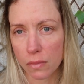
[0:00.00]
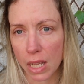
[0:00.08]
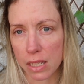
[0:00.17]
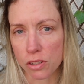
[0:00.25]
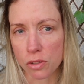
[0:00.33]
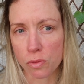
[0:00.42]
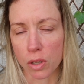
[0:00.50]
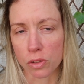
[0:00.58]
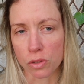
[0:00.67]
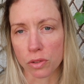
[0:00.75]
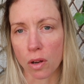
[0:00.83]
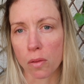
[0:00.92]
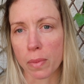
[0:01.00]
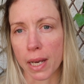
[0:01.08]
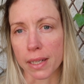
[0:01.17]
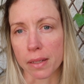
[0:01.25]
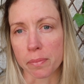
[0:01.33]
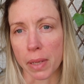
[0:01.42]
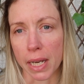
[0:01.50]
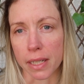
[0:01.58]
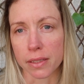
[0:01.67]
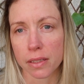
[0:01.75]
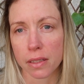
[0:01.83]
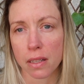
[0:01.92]
I just want to crawl back in
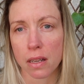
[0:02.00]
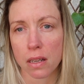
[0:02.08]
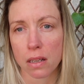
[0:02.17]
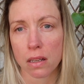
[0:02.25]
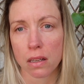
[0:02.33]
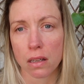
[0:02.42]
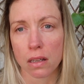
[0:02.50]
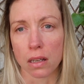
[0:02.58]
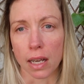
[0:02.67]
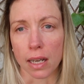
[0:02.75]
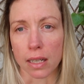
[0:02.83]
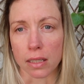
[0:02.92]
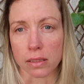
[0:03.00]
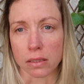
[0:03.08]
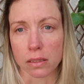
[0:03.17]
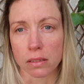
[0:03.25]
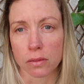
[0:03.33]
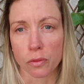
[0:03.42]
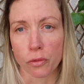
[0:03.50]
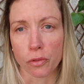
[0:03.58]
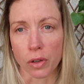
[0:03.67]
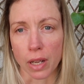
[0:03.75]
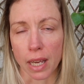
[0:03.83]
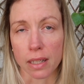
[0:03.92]
bed and
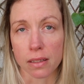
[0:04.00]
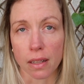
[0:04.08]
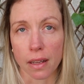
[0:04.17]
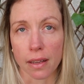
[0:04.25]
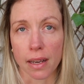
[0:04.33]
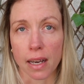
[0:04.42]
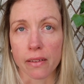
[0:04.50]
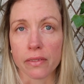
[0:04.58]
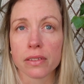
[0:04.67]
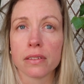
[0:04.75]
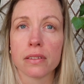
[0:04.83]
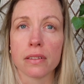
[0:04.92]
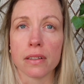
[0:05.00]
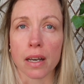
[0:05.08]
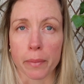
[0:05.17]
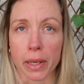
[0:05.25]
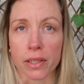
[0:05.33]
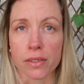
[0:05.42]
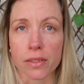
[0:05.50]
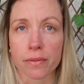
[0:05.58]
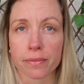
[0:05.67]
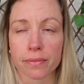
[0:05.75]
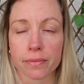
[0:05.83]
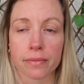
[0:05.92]
forget that I have MS.
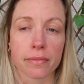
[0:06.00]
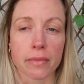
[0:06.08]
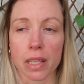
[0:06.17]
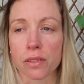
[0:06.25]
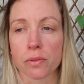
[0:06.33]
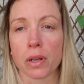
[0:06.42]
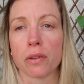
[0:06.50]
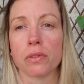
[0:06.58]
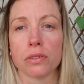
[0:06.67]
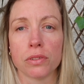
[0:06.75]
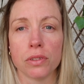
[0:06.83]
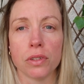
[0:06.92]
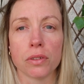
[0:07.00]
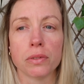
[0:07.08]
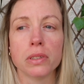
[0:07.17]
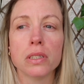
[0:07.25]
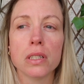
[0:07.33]
That's what I want to do.